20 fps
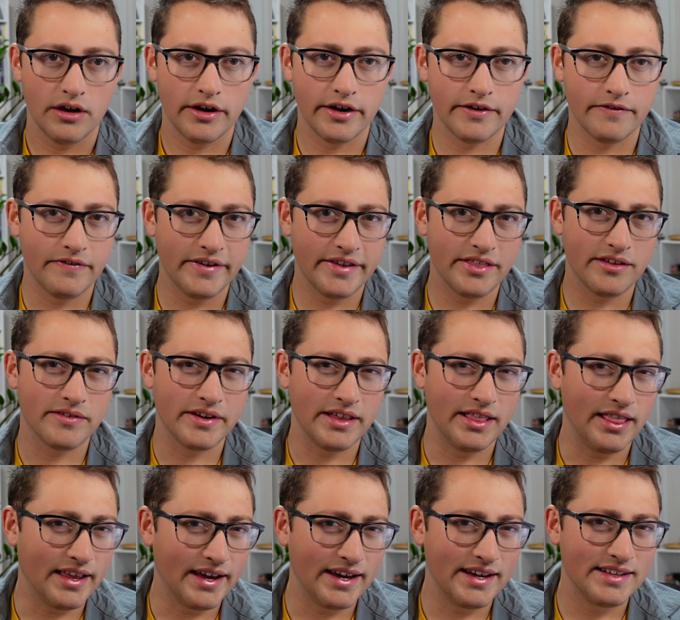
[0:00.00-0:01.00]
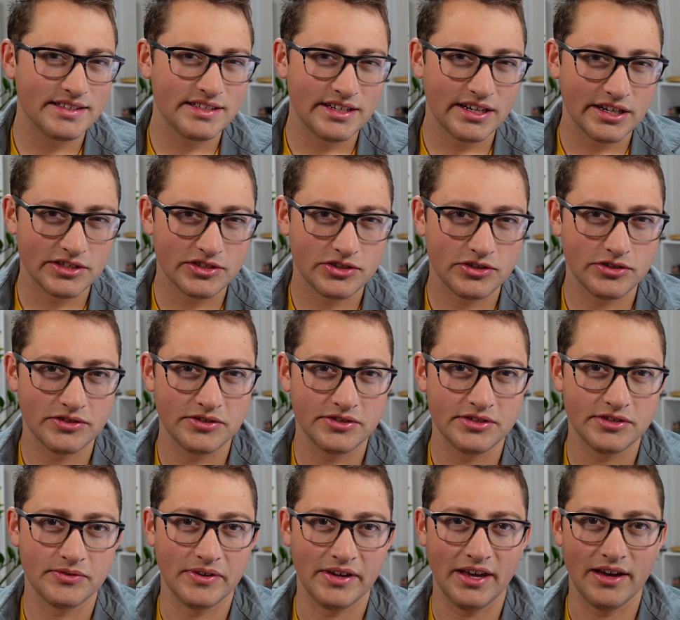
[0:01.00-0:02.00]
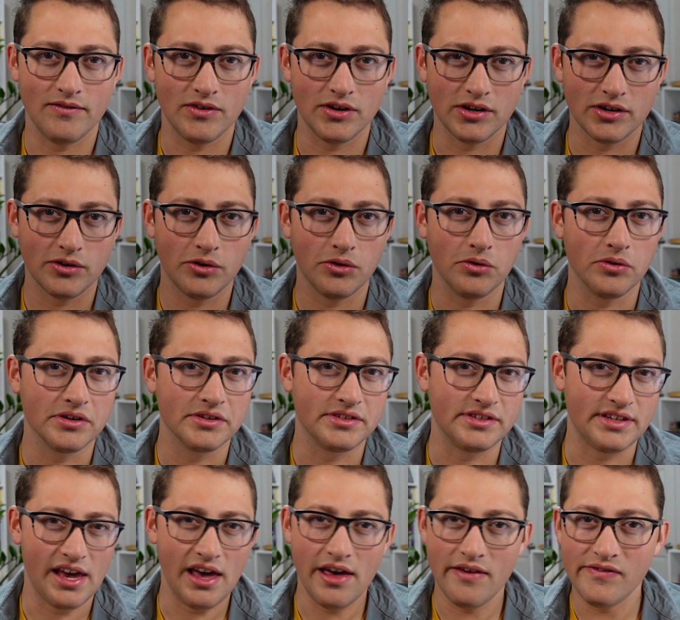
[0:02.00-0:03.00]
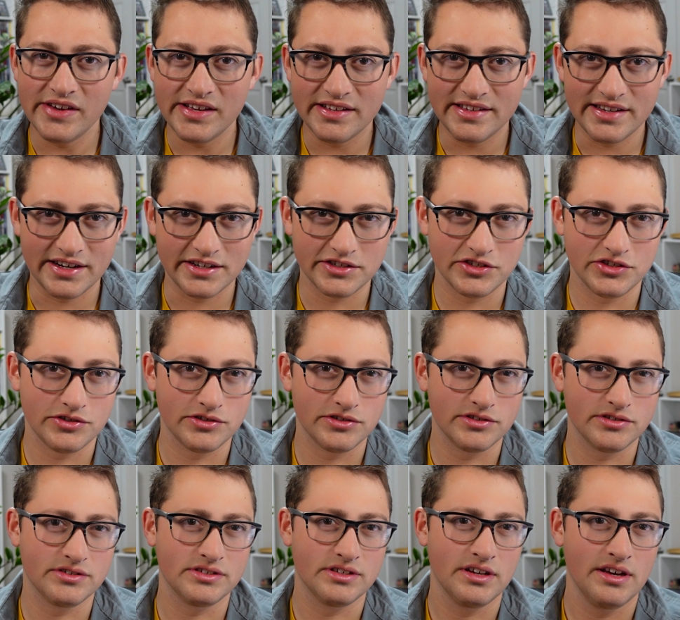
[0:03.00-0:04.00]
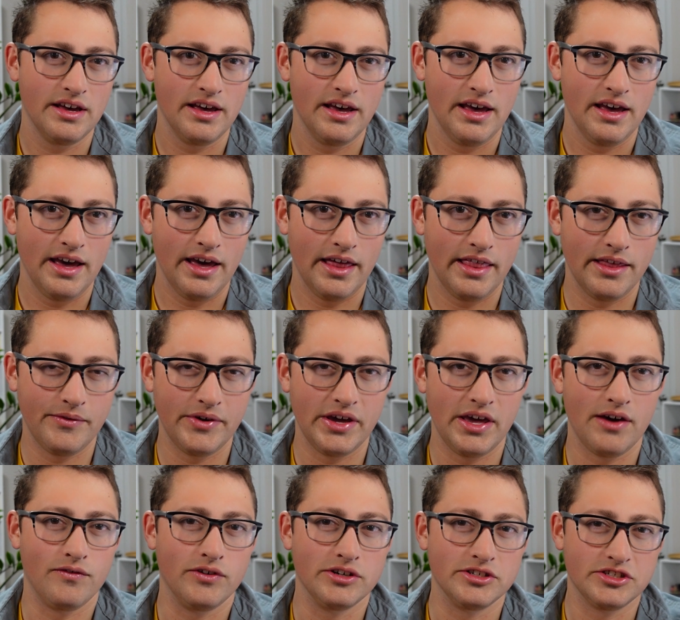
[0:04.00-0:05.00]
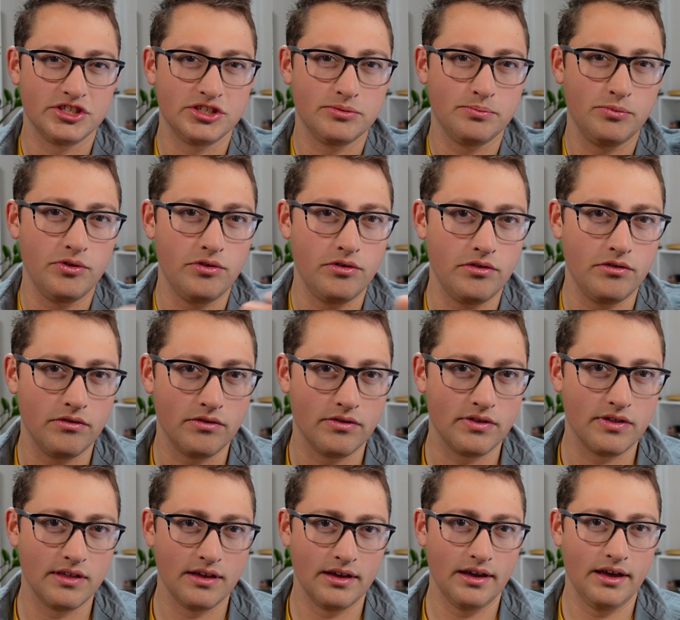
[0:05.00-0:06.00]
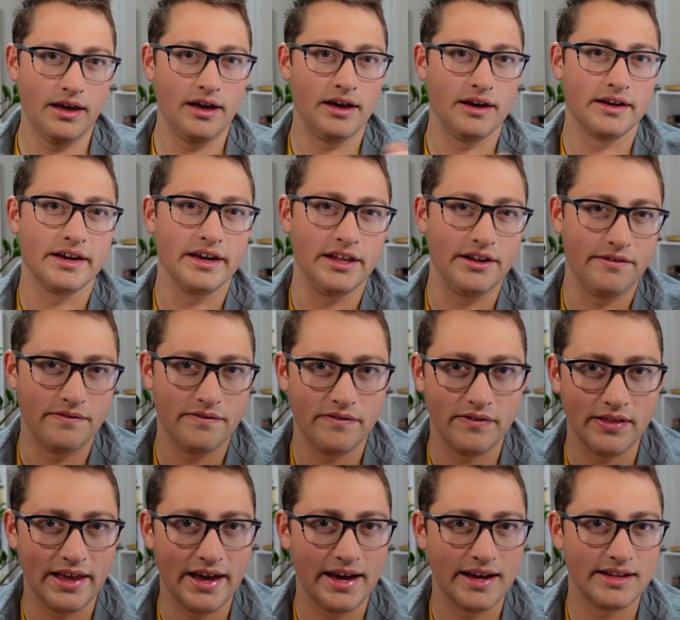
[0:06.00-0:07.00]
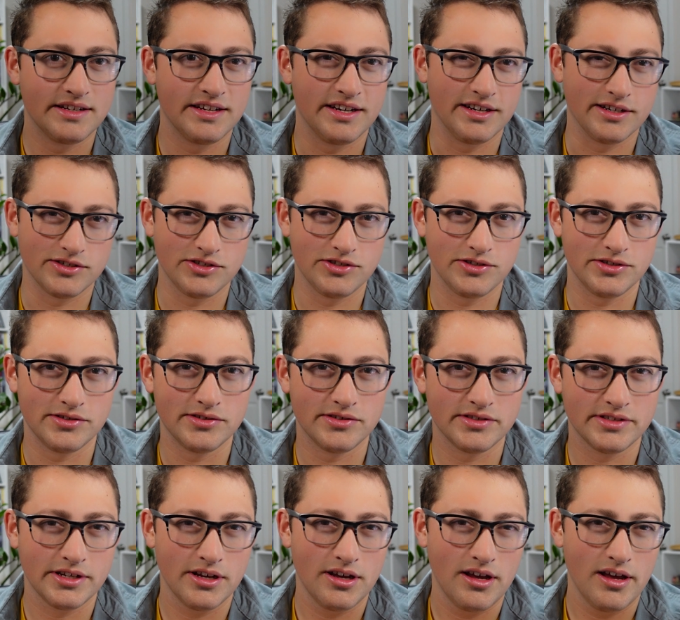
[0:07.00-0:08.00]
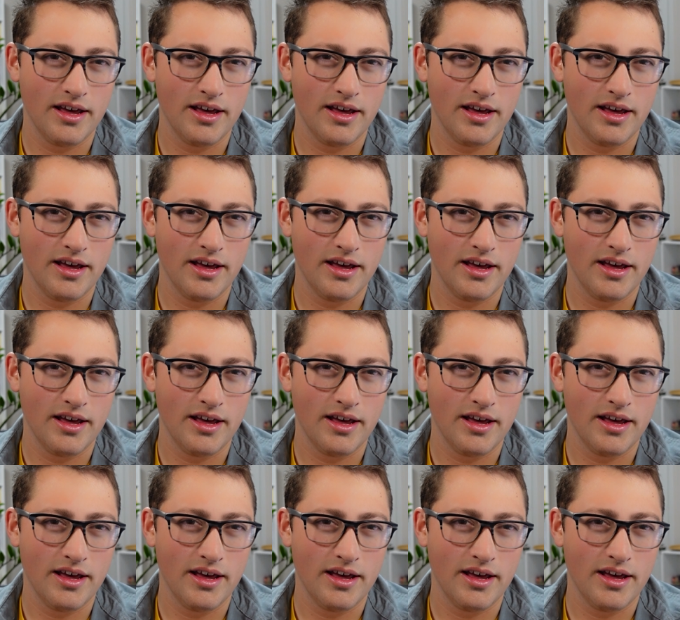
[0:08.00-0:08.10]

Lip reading: Our feathery light textures, we have our coarse heavy textures, and then we have our smooth kind of flat textures.